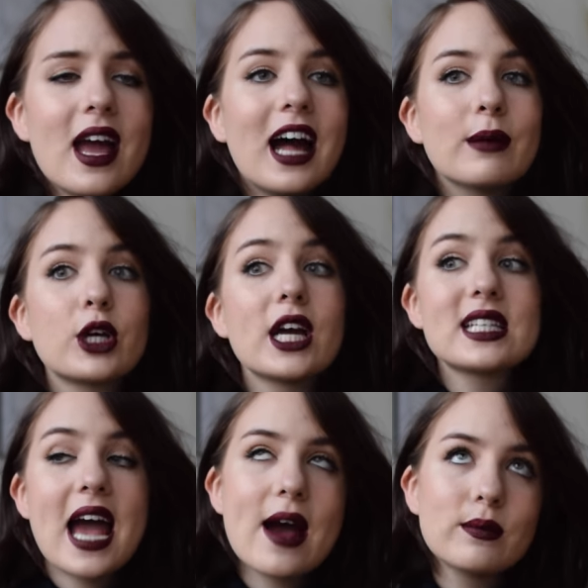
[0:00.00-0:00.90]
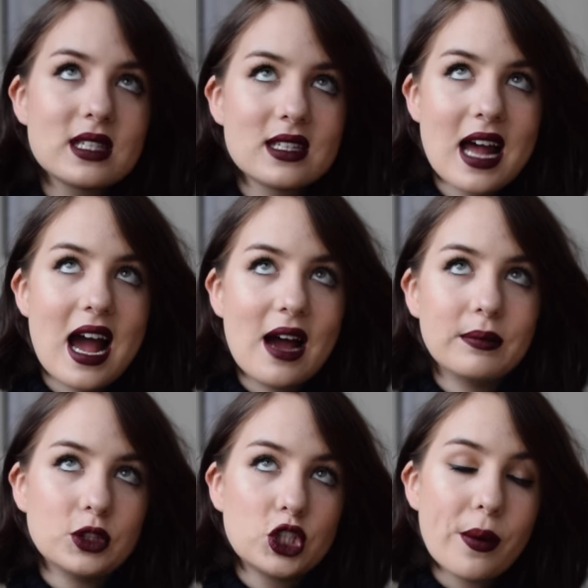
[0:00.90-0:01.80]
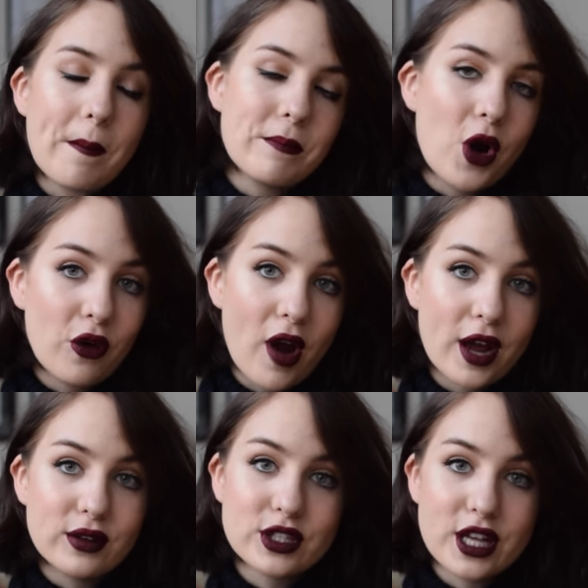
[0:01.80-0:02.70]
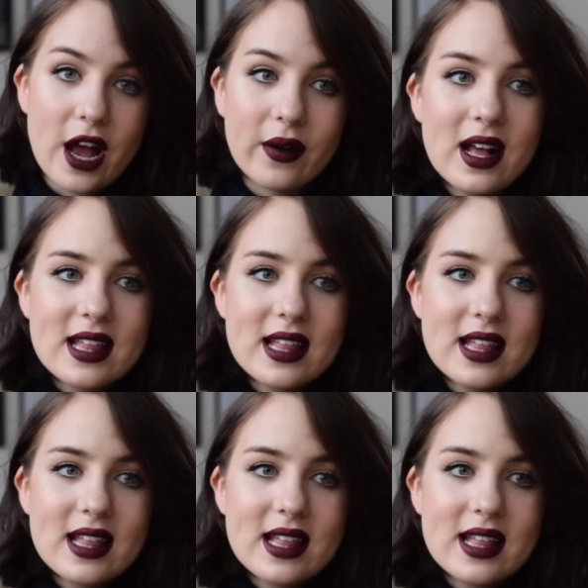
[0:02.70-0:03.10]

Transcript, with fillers: I'm going to Amsterdam tomorrow, so that